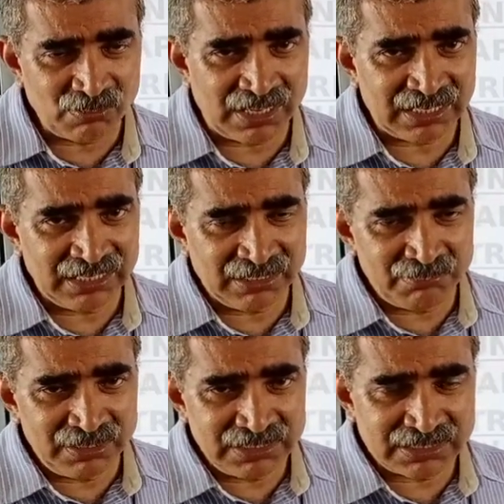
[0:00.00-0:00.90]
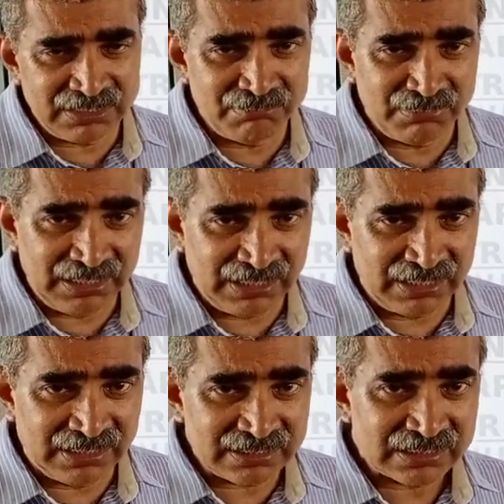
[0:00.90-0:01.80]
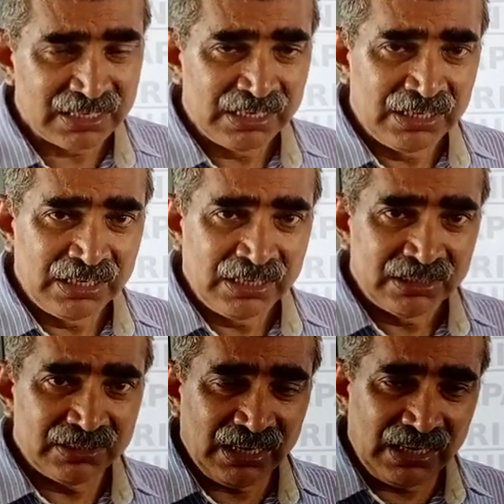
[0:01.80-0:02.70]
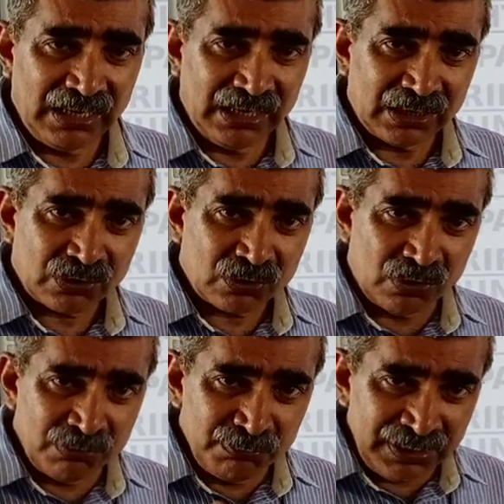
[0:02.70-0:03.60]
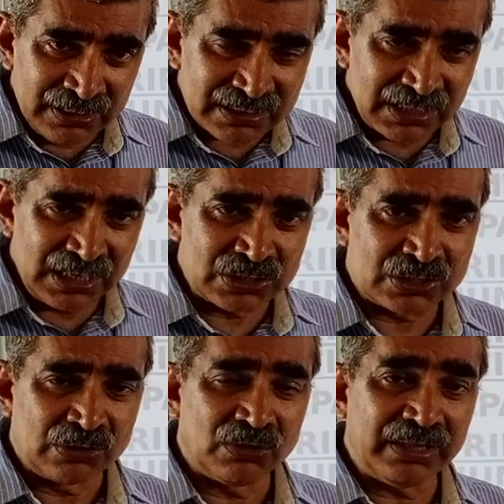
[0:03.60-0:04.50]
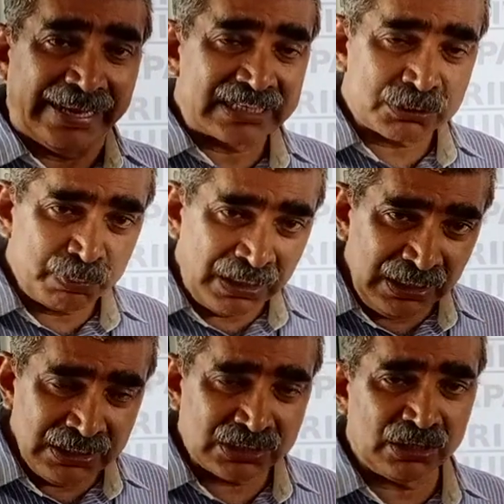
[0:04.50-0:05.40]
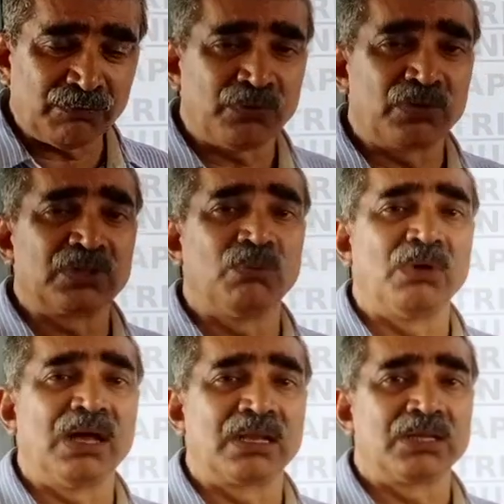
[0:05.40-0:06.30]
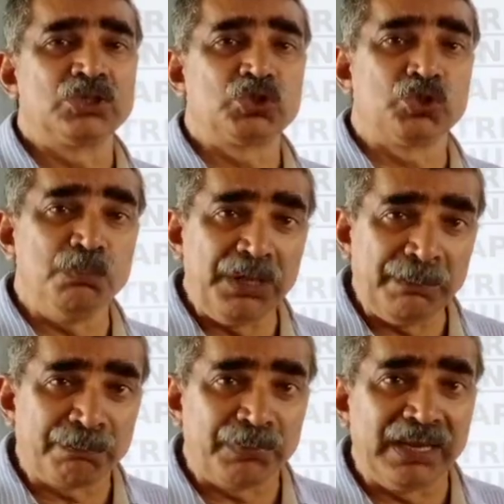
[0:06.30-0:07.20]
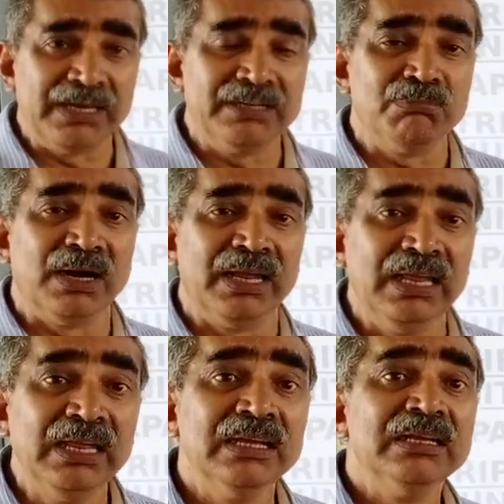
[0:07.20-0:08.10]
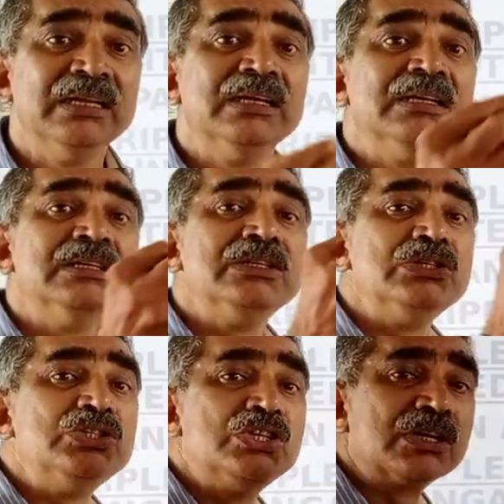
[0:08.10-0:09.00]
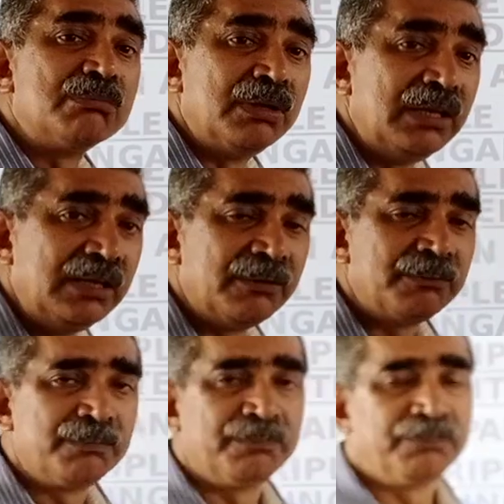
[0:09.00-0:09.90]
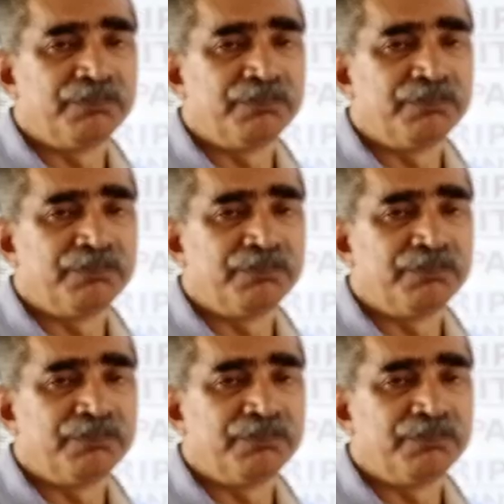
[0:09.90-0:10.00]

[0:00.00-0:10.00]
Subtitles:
War indemnity means the compensation or expenditure for the war to be paid by Germany.